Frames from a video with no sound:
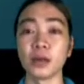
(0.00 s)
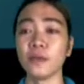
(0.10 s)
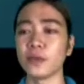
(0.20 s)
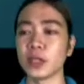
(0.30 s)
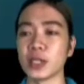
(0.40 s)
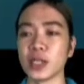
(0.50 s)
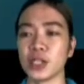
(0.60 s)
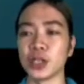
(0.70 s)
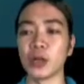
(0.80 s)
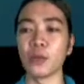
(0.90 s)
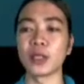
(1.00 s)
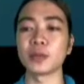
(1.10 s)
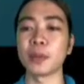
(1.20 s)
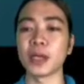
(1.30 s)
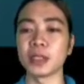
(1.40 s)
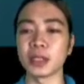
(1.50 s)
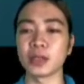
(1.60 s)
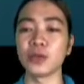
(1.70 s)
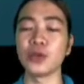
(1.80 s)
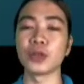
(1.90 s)
conversational
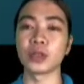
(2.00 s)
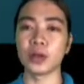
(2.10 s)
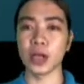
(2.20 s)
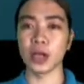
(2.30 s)
responses to user